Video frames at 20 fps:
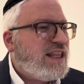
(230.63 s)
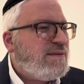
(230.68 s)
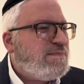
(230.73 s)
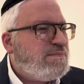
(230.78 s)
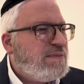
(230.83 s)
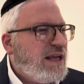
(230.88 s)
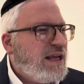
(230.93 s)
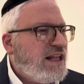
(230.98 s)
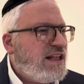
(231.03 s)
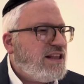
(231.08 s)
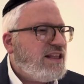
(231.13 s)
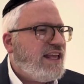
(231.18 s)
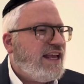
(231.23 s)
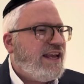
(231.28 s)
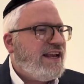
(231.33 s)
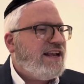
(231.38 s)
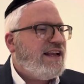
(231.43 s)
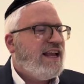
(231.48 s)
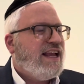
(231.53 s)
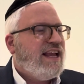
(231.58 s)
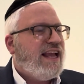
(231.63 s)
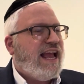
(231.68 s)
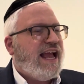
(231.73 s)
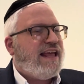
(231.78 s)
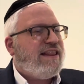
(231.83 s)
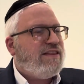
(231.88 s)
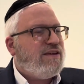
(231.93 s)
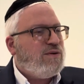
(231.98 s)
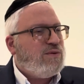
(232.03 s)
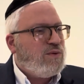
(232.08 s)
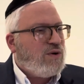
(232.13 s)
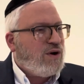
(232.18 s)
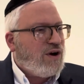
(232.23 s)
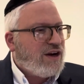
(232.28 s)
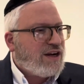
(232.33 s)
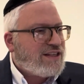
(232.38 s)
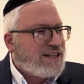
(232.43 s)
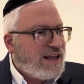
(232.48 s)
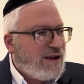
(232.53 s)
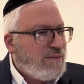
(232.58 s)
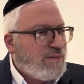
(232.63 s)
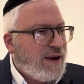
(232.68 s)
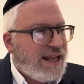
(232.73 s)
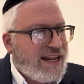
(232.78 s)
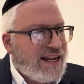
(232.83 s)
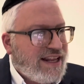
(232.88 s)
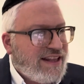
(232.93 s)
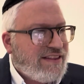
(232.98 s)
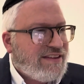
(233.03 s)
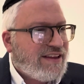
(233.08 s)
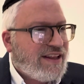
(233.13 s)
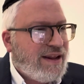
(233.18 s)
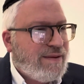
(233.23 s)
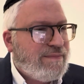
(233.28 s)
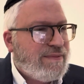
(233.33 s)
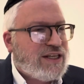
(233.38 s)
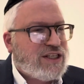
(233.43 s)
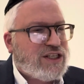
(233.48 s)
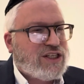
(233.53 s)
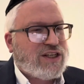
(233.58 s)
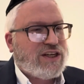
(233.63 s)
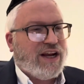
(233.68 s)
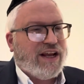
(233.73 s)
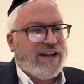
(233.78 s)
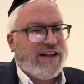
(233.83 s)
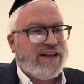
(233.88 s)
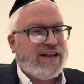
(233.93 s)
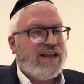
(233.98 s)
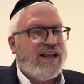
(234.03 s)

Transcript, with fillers: the building and the work that went into the mishkan,